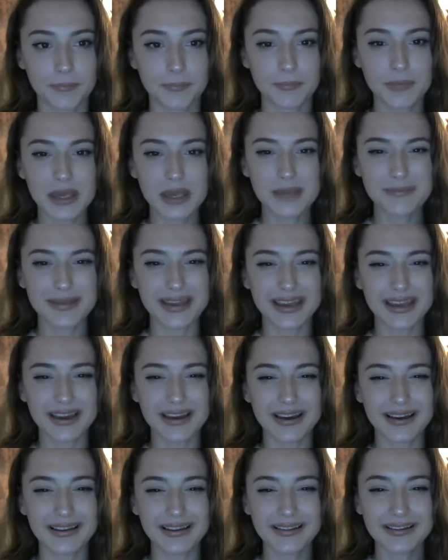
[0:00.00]
Maybe.
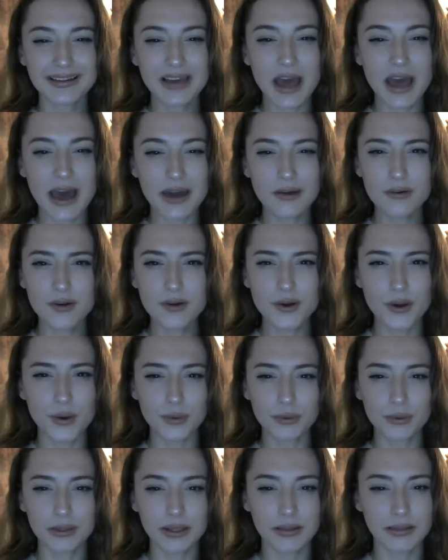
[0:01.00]
I don't
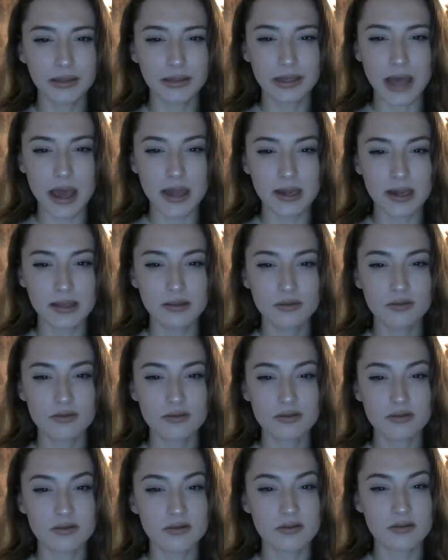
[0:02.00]
know. Like the lighting
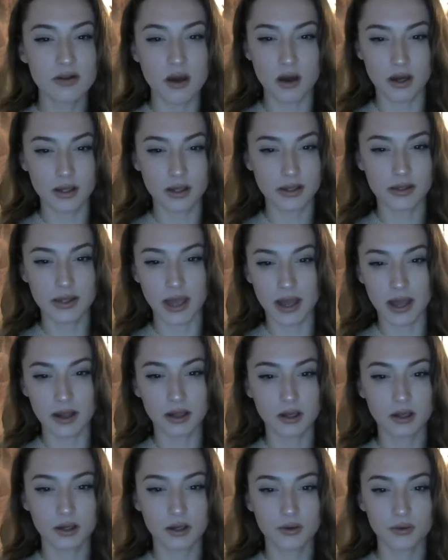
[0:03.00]
is not
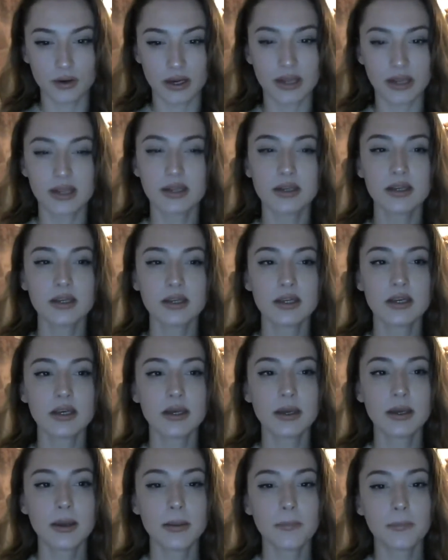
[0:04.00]
that great.
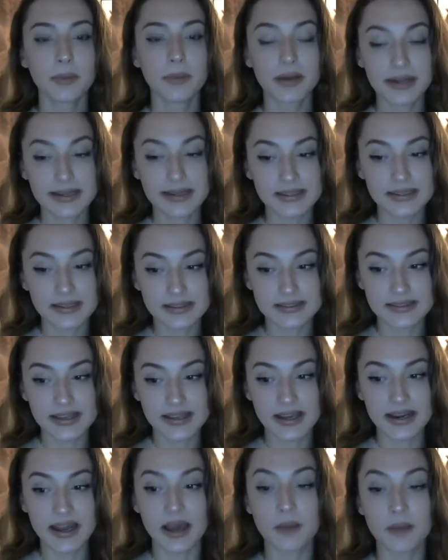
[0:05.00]
But as I
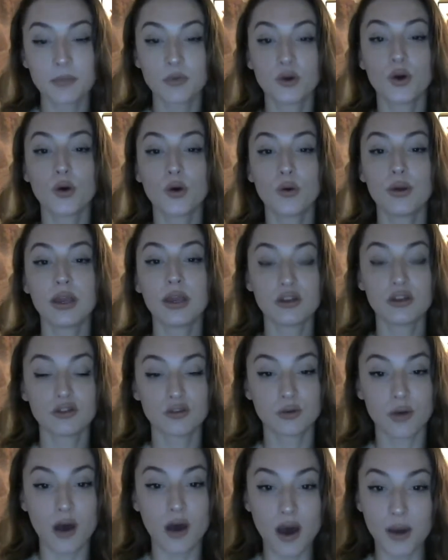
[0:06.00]
said, I'm going
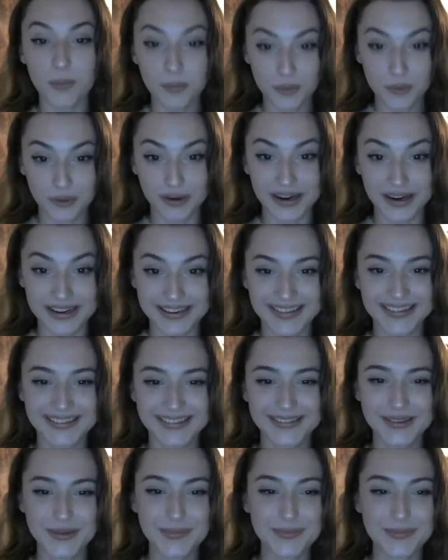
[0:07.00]
to upgrade
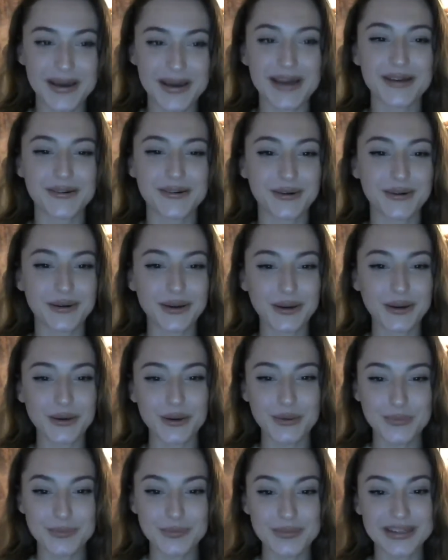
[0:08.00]
to better
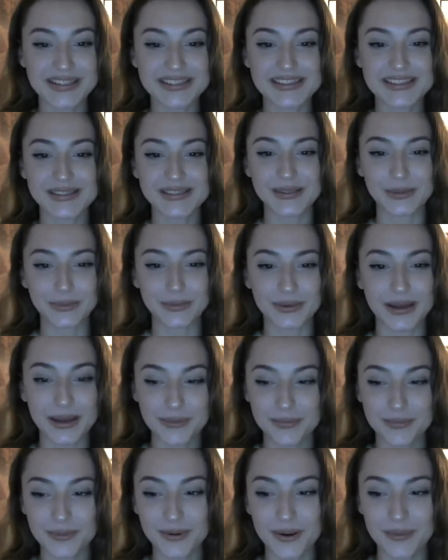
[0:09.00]
equipment soon, I
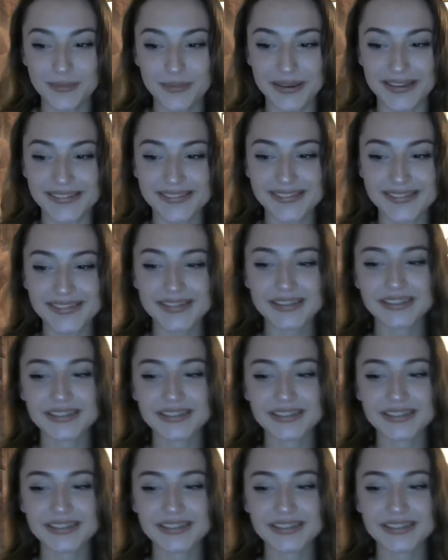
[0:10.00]
promise.